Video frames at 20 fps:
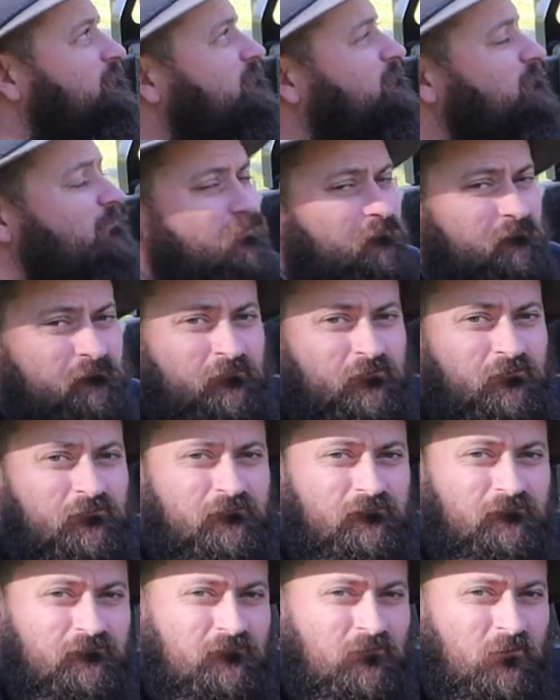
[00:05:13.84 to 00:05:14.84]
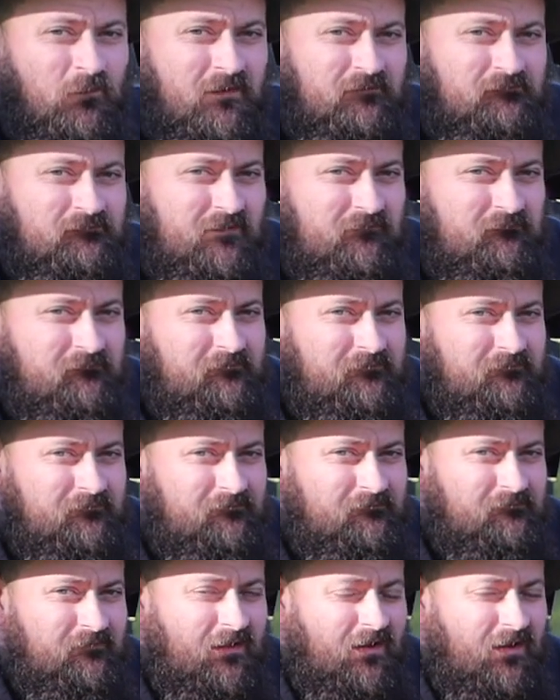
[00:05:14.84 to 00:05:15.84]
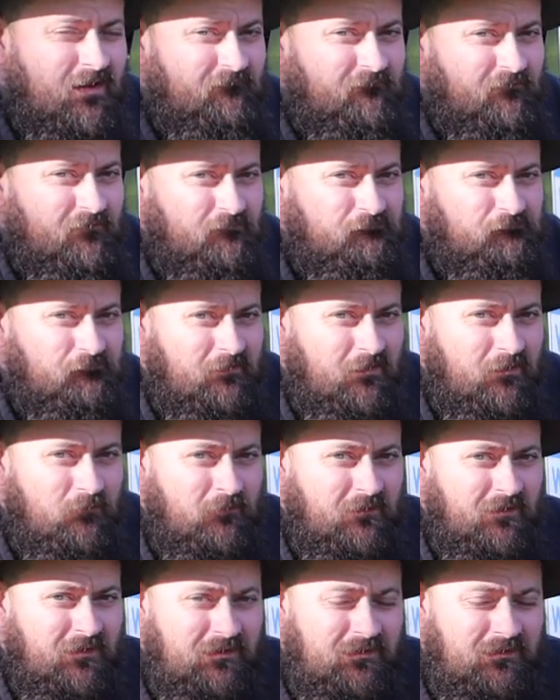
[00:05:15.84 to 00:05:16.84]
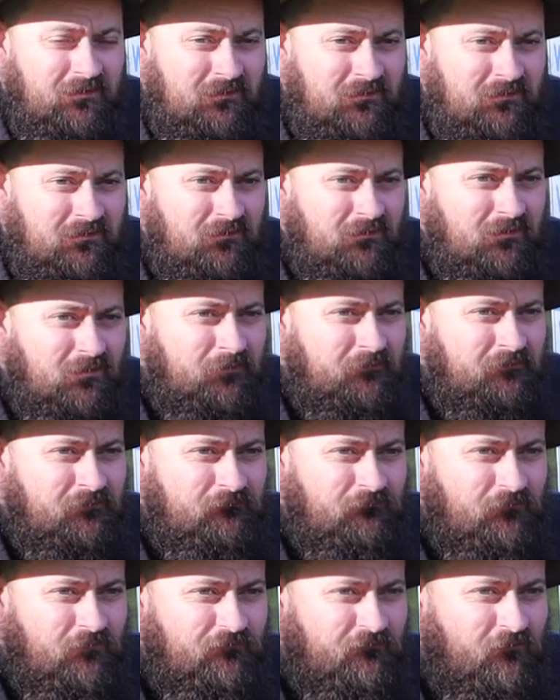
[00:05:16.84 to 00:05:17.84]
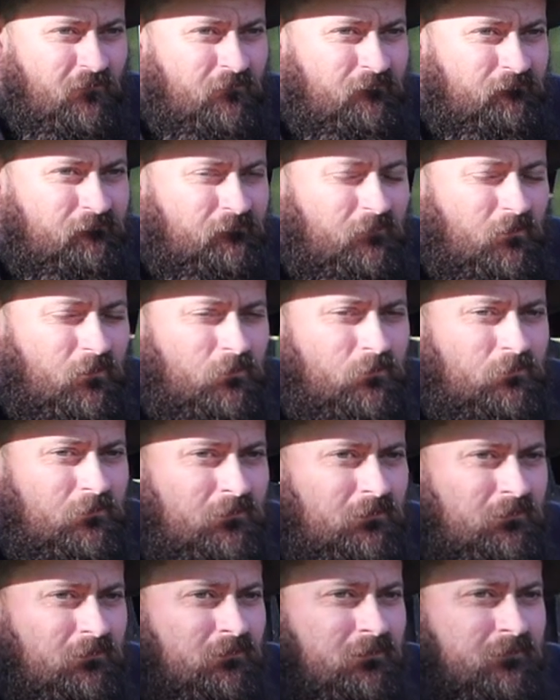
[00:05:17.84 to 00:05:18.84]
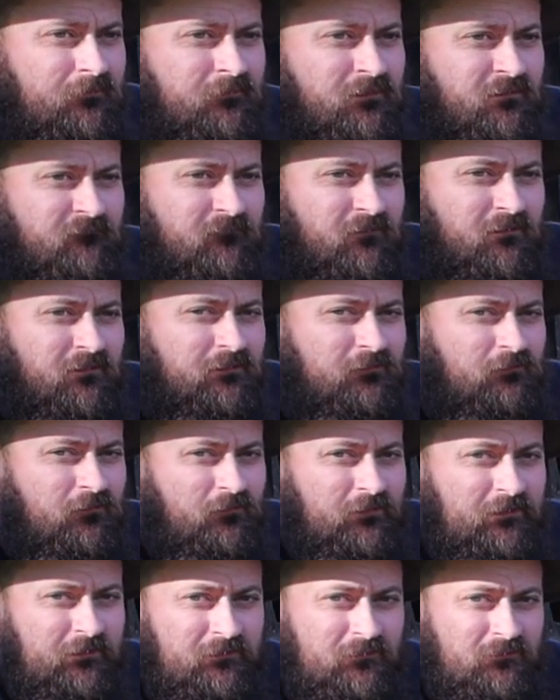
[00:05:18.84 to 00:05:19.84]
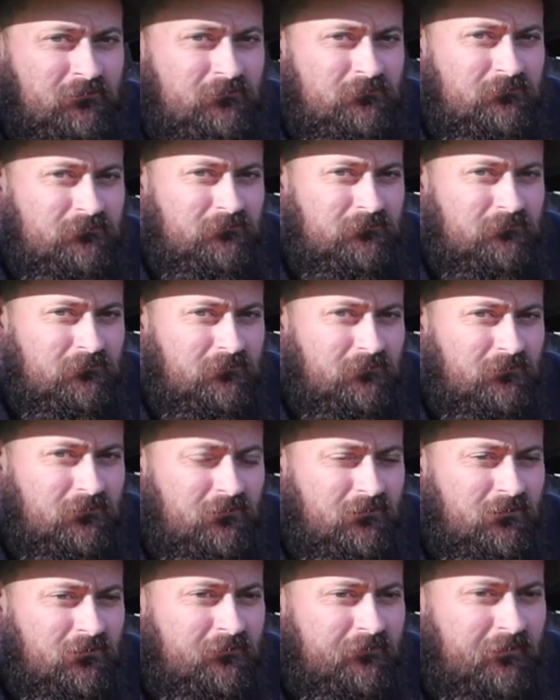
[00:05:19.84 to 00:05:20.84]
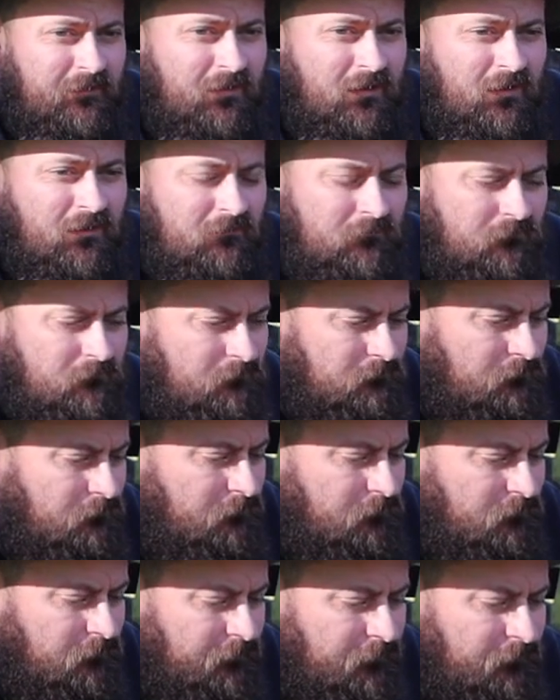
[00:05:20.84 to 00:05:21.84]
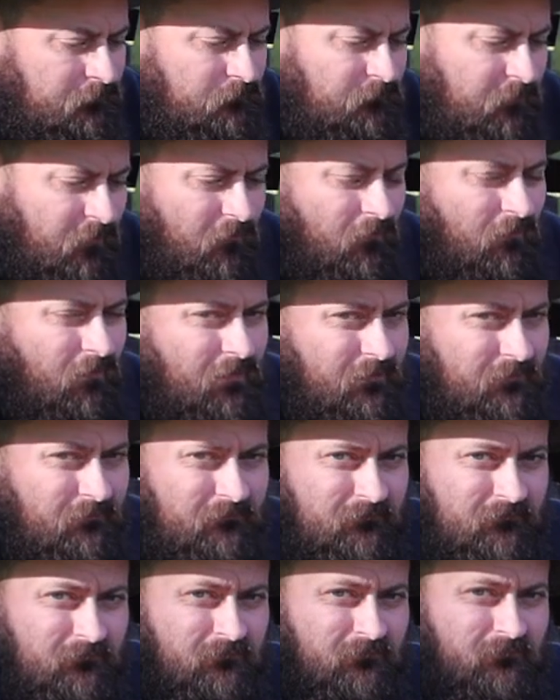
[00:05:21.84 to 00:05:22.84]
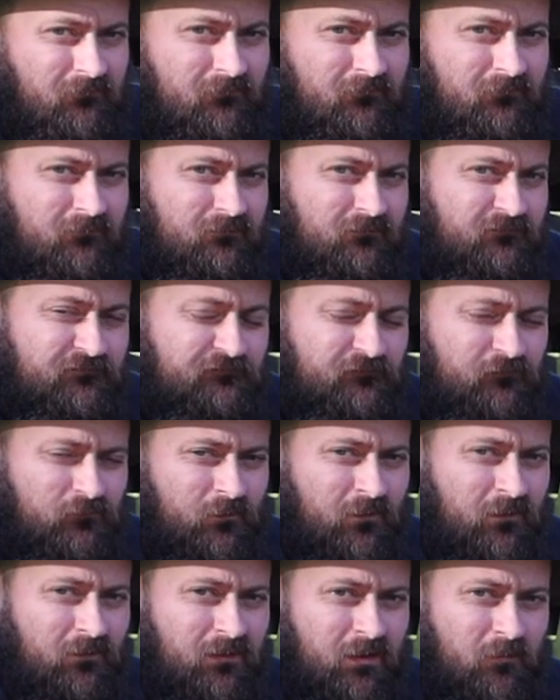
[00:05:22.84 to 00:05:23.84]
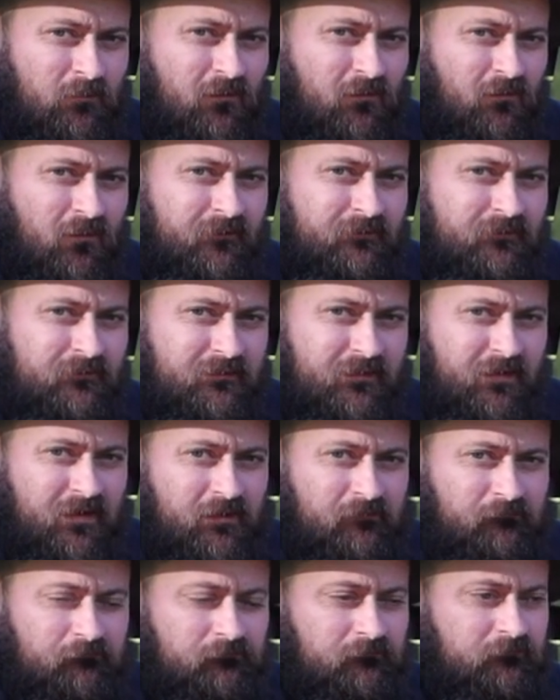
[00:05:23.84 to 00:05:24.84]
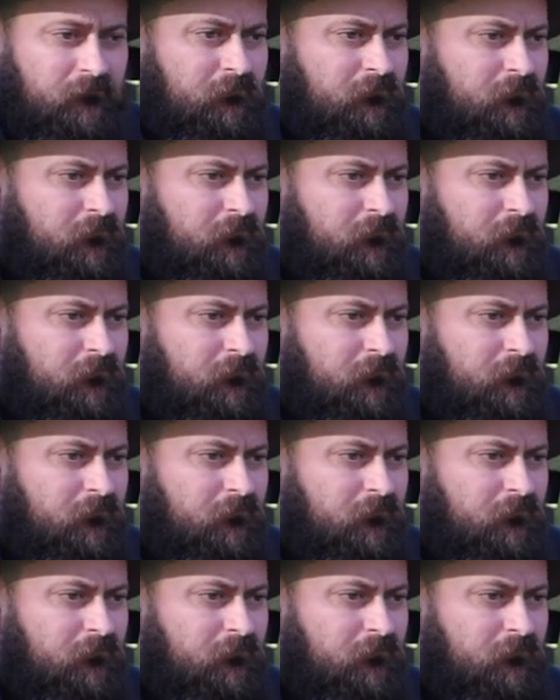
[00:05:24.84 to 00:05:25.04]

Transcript: I've got two UHFs in this car. I've got a GME up in the roof console, and then I've got a Uniden down hidden behind the footwell up behind the dash.